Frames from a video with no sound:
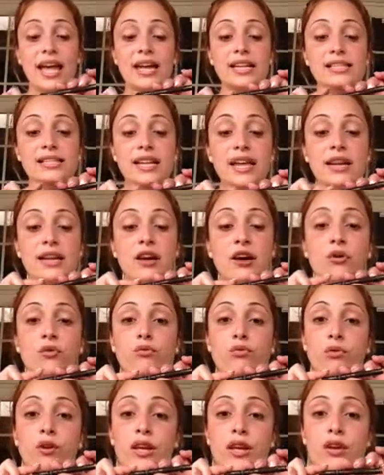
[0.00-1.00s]
It's
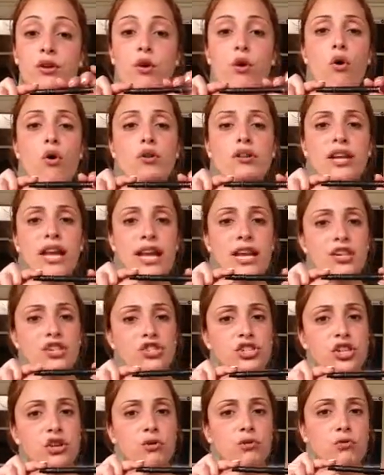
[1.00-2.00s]
an old
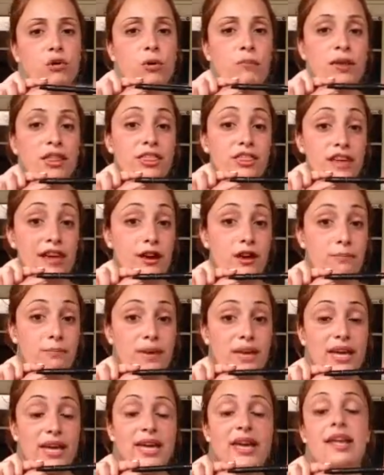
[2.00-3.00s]
ancient
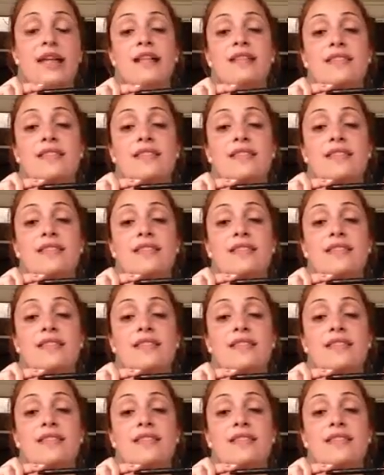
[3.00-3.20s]
aromatherapy.